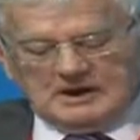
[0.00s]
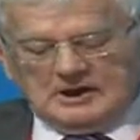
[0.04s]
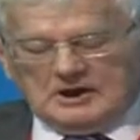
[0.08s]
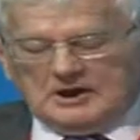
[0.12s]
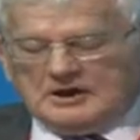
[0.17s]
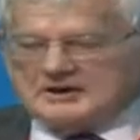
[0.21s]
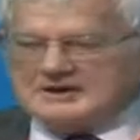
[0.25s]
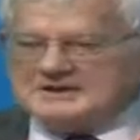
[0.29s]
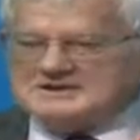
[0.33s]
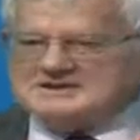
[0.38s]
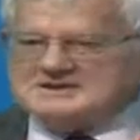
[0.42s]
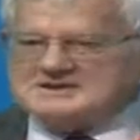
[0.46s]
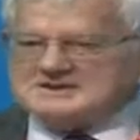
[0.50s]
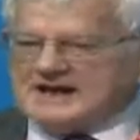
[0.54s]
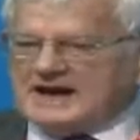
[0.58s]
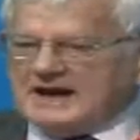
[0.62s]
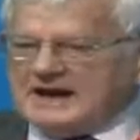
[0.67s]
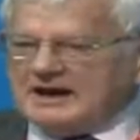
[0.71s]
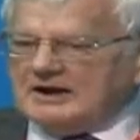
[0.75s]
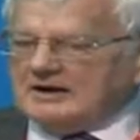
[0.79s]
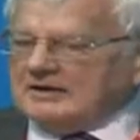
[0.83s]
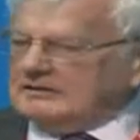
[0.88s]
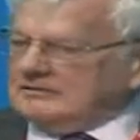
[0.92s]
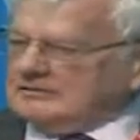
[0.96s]
The
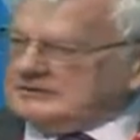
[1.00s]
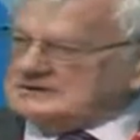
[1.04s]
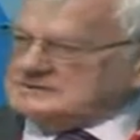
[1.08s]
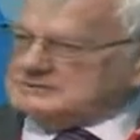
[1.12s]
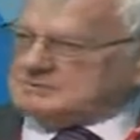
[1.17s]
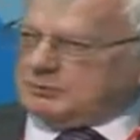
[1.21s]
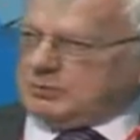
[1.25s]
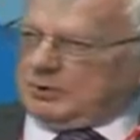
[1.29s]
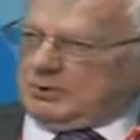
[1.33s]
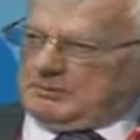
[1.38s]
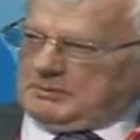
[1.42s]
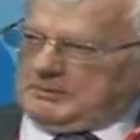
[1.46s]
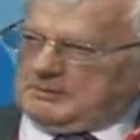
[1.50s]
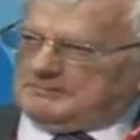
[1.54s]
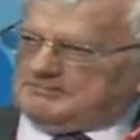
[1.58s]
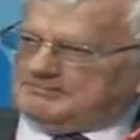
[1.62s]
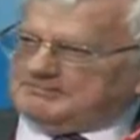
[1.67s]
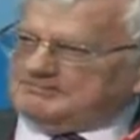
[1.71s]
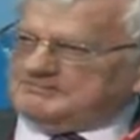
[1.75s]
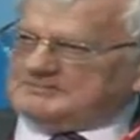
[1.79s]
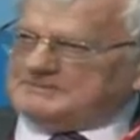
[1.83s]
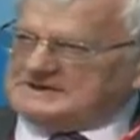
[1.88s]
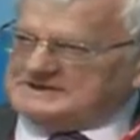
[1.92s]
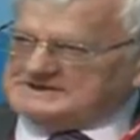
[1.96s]
scale of this problem
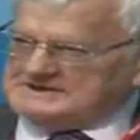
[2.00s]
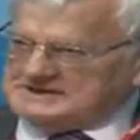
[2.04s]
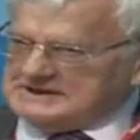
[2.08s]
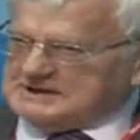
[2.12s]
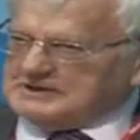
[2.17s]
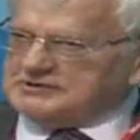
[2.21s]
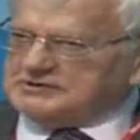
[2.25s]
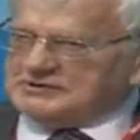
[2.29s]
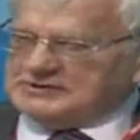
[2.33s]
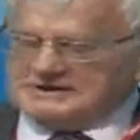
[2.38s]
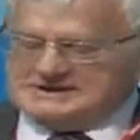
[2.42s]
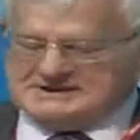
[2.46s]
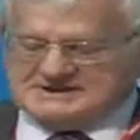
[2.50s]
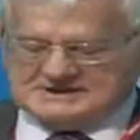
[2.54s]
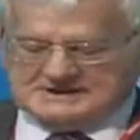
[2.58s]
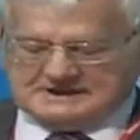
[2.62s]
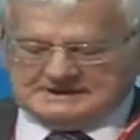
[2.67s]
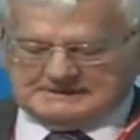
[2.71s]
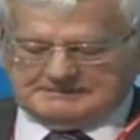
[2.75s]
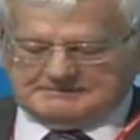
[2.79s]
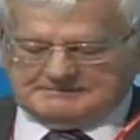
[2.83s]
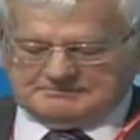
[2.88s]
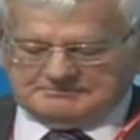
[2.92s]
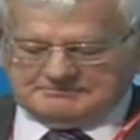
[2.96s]
is increasing,
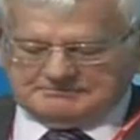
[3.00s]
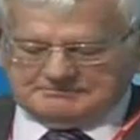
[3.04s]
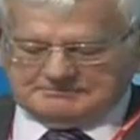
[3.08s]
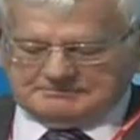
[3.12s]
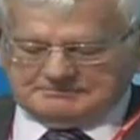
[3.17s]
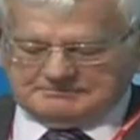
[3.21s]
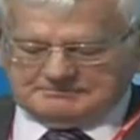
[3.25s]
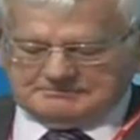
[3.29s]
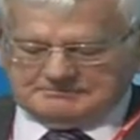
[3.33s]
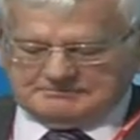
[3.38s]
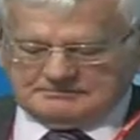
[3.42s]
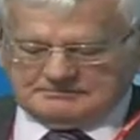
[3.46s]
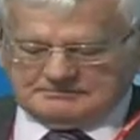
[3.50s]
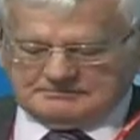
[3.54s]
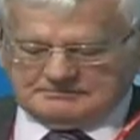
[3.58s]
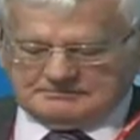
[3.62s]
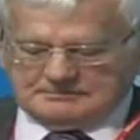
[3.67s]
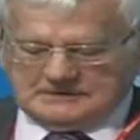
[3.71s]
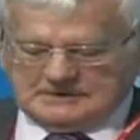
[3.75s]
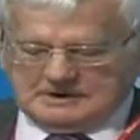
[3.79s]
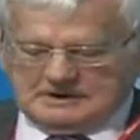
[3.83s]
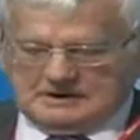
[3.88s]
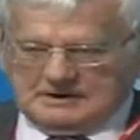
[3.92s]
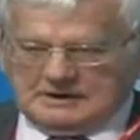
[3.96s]

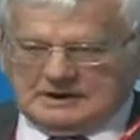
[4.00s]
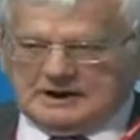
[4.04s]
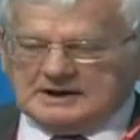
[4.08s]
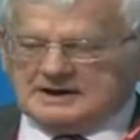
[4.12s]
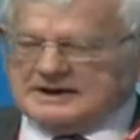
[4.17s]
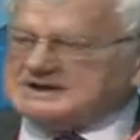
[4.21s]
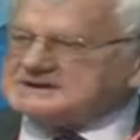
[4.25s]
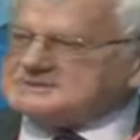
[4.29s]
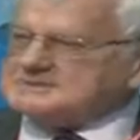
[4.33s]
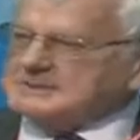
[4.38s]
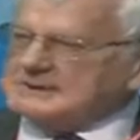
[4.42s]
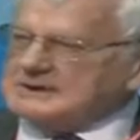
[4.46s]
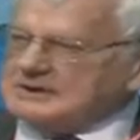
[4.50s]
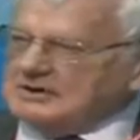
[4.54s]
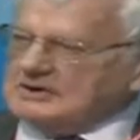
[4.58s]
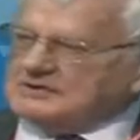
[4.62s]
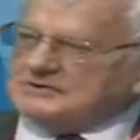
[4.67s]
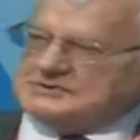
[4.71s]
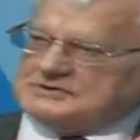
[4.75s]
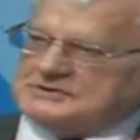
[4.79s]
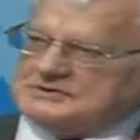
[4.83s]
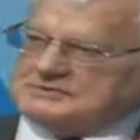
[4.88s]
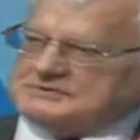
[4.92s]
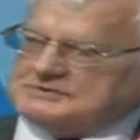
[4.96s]
and that's
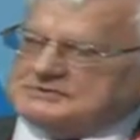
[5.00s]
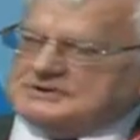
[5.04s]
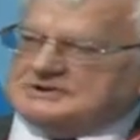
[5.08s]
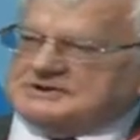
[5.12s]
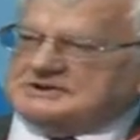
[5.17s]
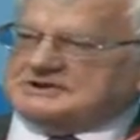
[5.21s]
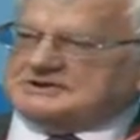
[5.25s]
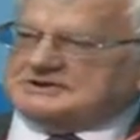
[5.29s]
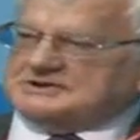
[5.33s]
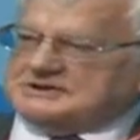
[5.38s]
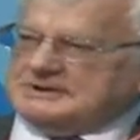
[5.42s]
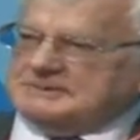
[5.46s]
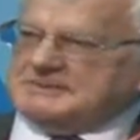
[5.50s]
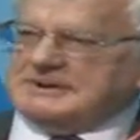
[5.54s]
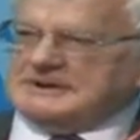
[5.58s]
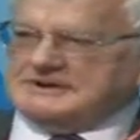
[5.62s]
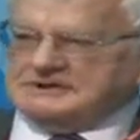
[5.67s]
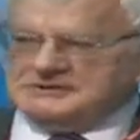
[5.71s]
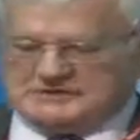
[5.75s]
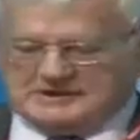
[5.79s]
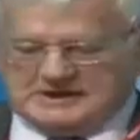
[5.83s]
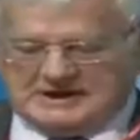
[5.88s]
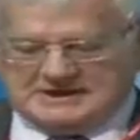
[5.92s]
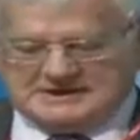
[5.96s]
because of shipping
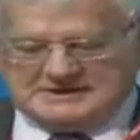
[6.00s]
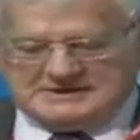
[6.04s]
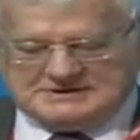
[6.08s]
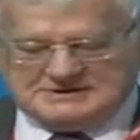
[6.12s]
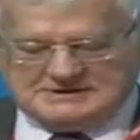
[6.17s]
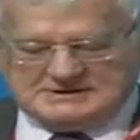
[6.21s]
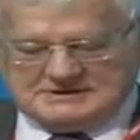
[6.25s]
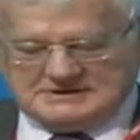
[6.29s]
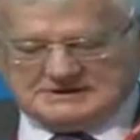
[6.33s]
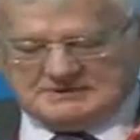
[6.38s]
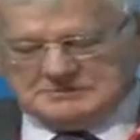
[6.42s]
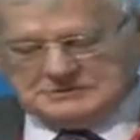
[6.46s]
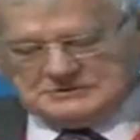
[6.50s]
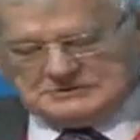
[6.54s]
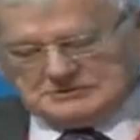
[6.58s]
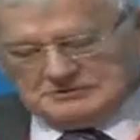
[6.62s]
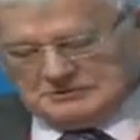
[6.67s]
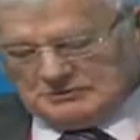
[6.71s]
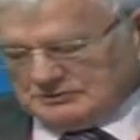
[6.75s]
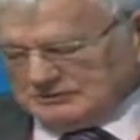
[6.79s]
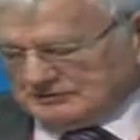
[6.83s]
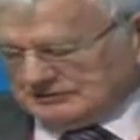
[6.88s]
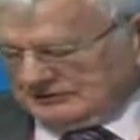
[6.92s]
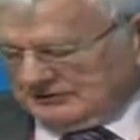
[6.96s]
trends, which are
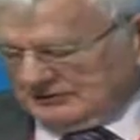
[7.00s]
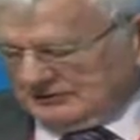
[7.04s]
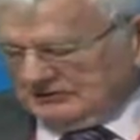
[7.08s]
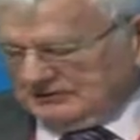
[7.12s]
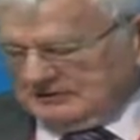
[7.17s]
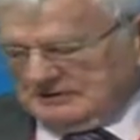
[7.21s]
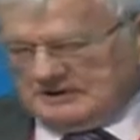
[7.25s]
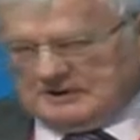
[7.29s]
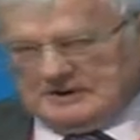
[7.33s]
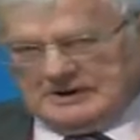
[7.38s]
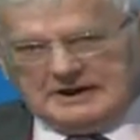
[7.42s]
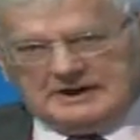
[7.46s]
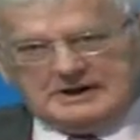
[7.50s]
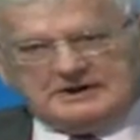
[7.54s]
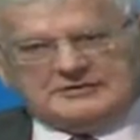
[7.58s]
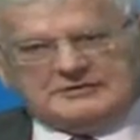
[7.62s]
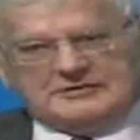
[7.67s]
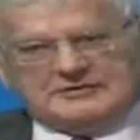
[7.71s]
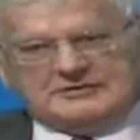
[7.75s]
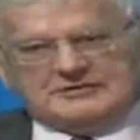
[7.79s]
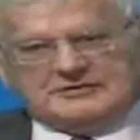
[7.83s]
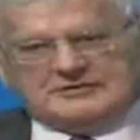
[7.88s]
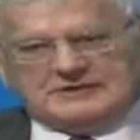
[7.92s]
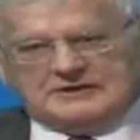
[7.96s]
also
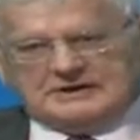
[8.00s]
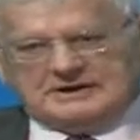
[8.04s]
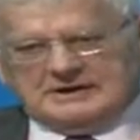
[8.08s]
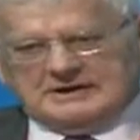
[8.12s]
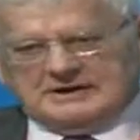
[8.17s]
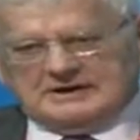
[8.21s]
increasing.